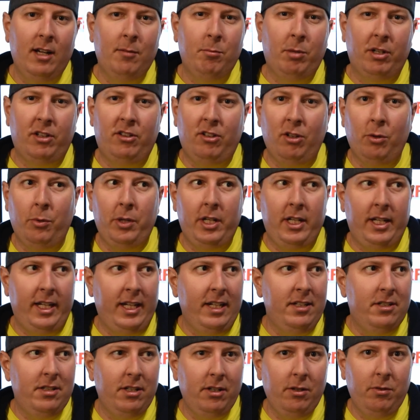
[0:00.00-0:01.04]
But do we
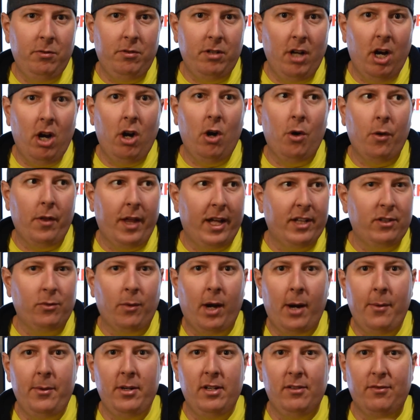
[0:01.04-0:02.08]
need to? No, that's
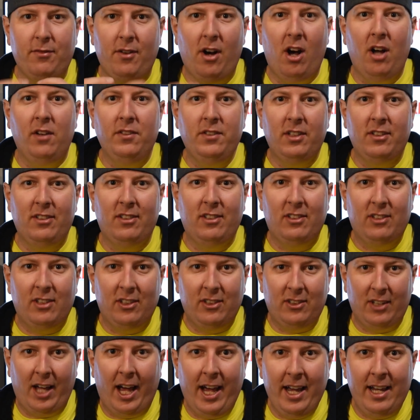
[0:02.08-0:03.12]
why we evolved as a
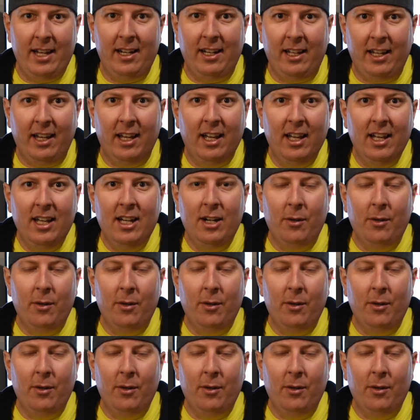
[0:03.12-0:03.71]
society.